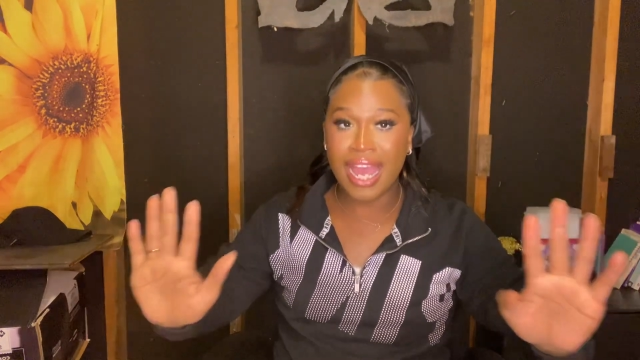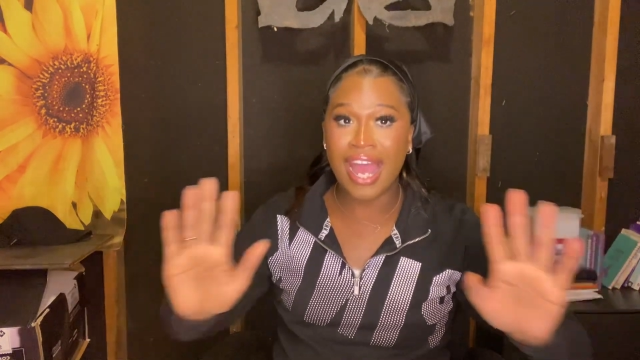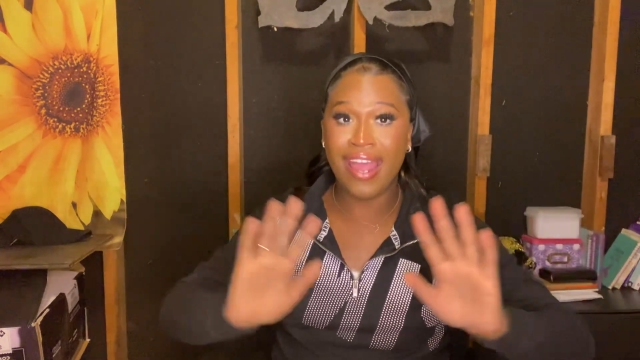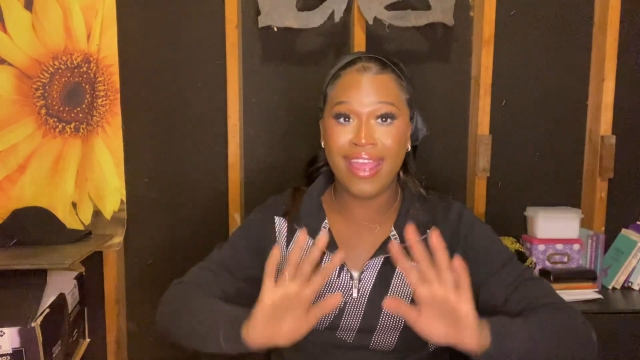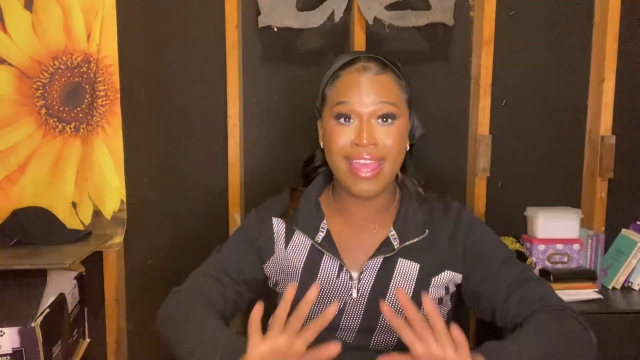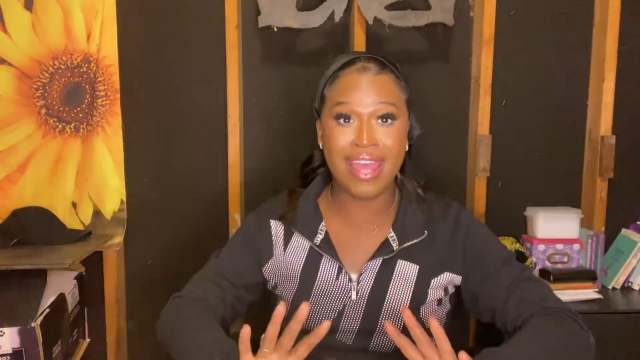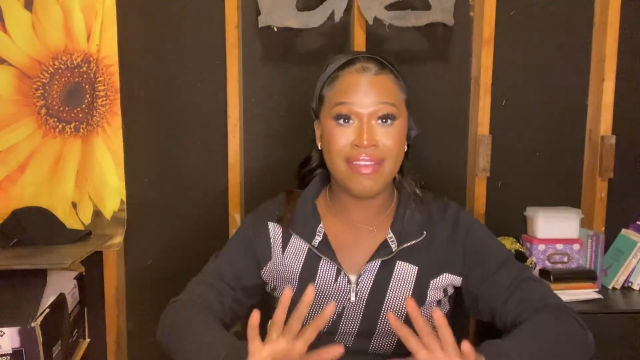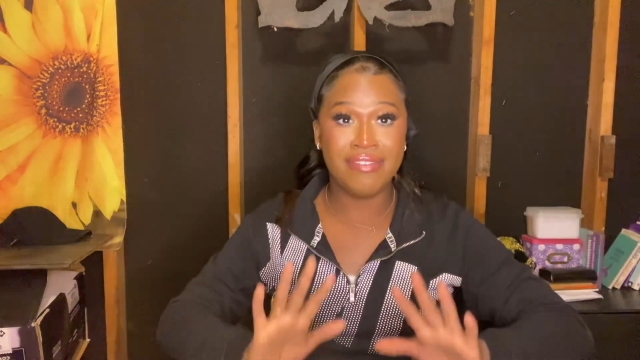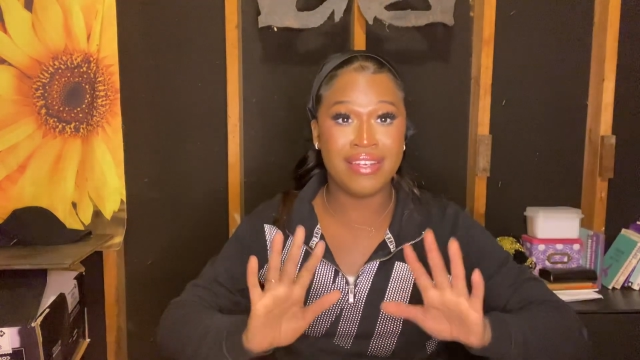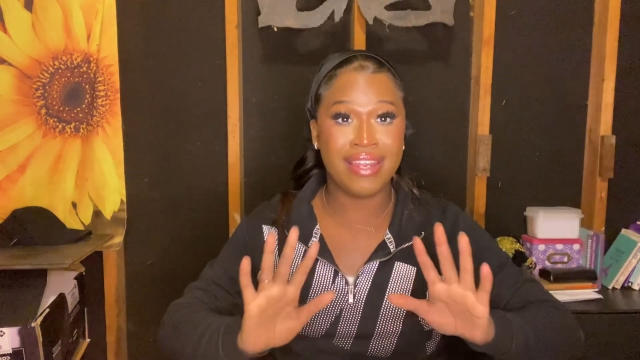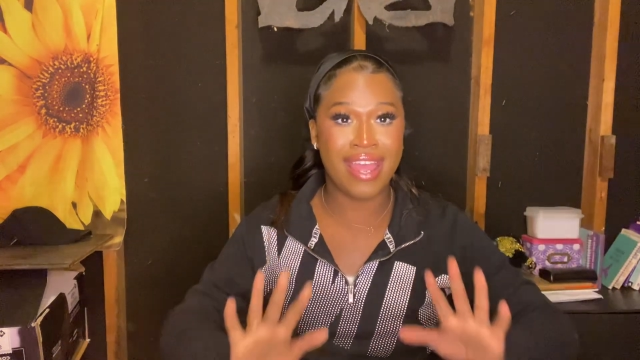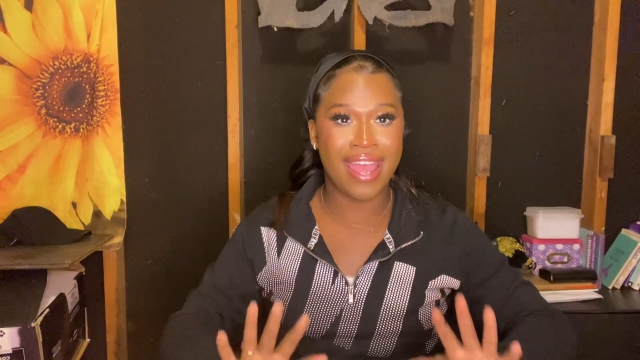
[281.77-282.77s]
I
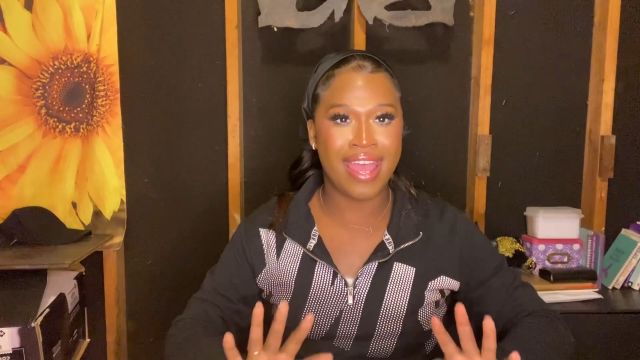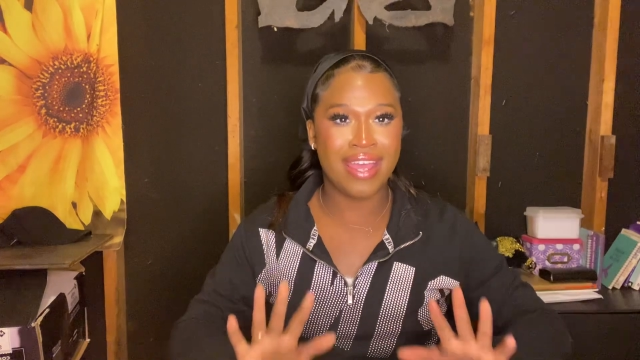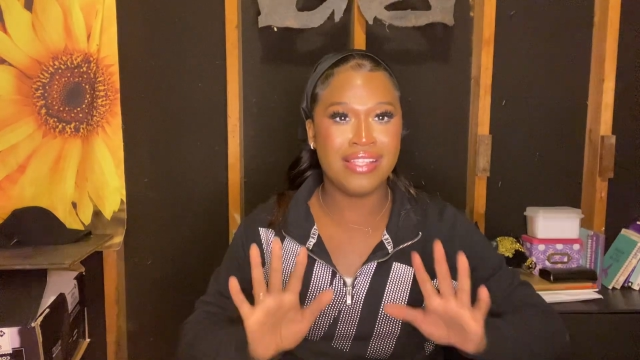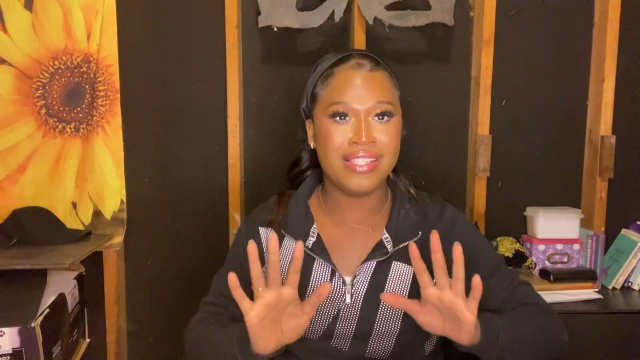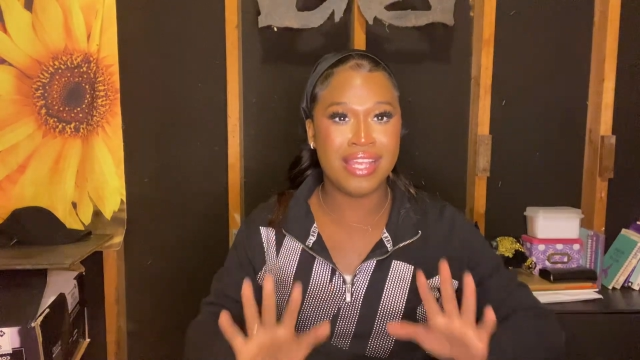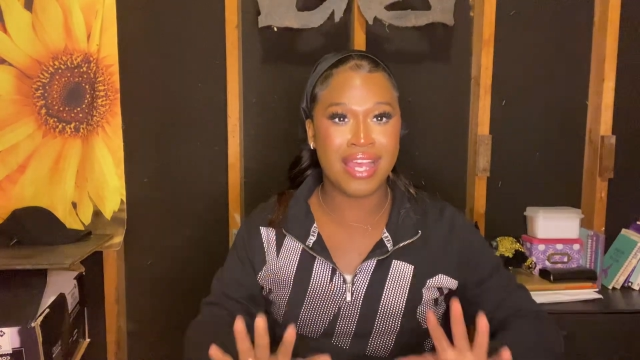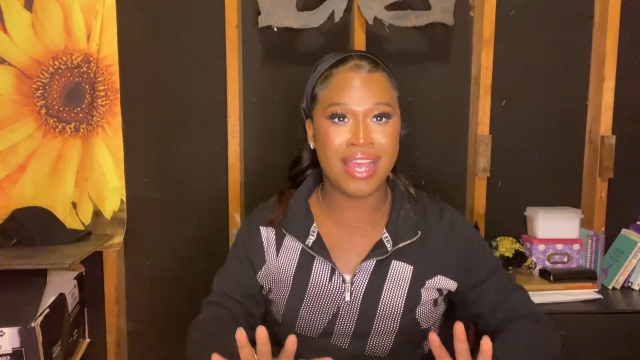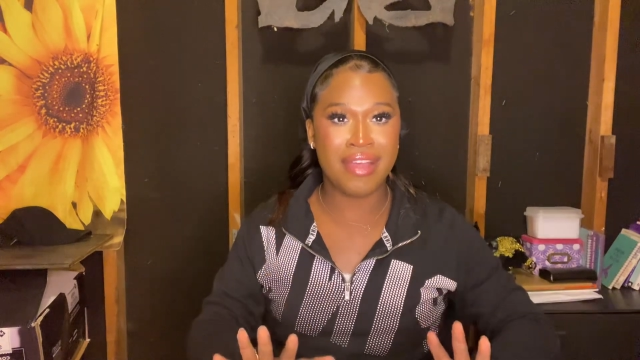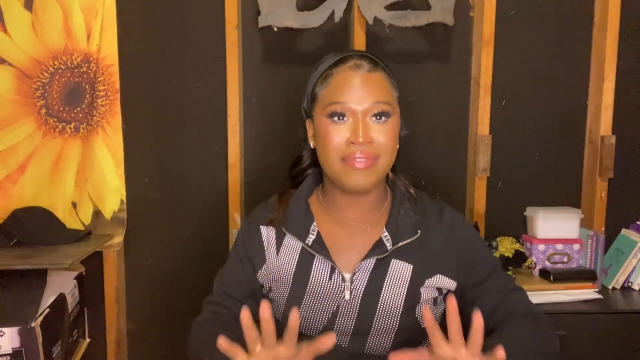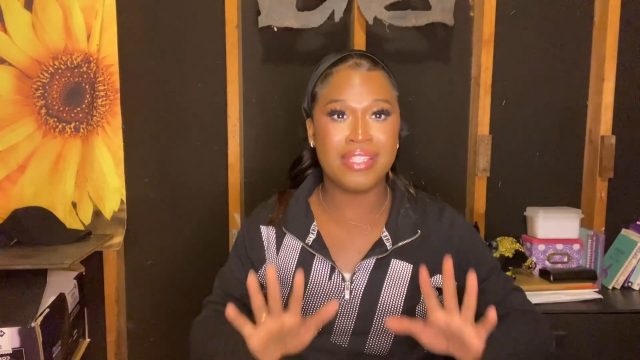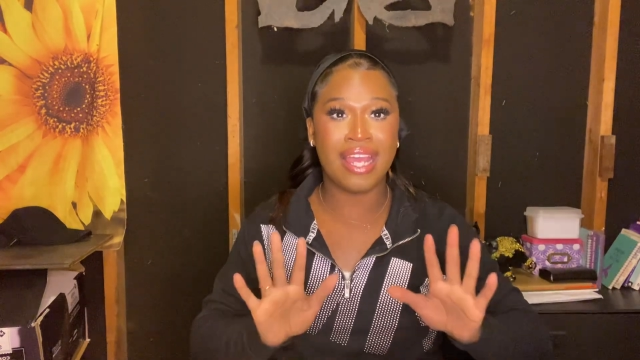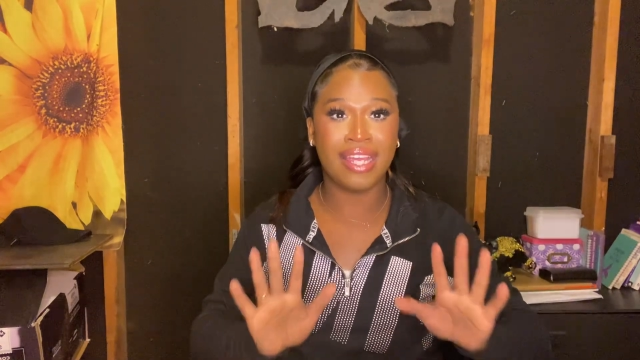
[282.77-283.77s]
haven't had time
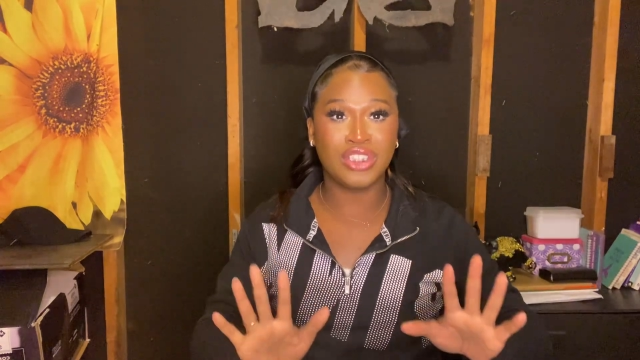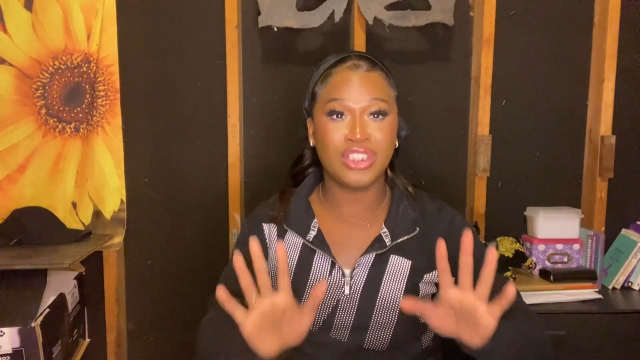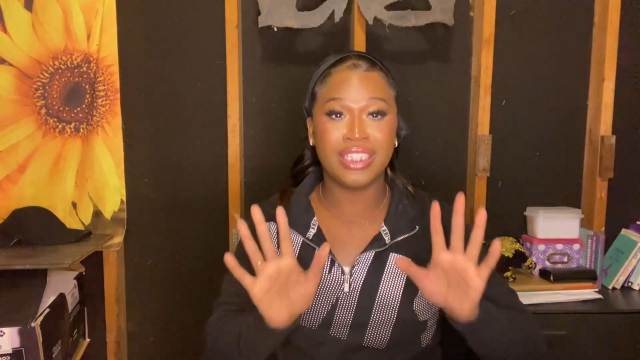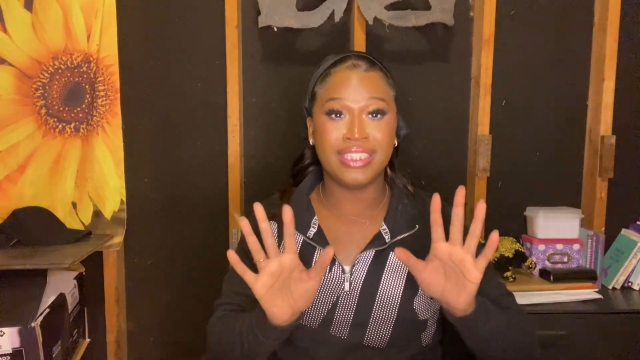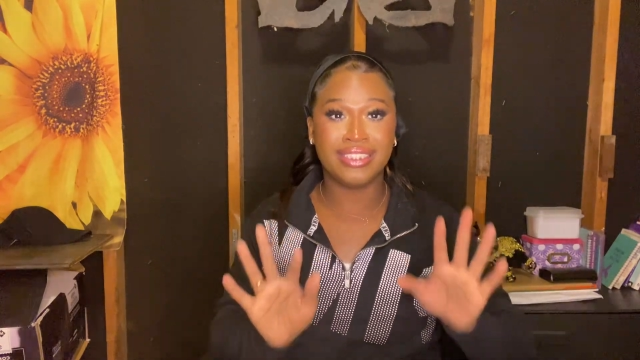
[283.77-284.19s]
to actually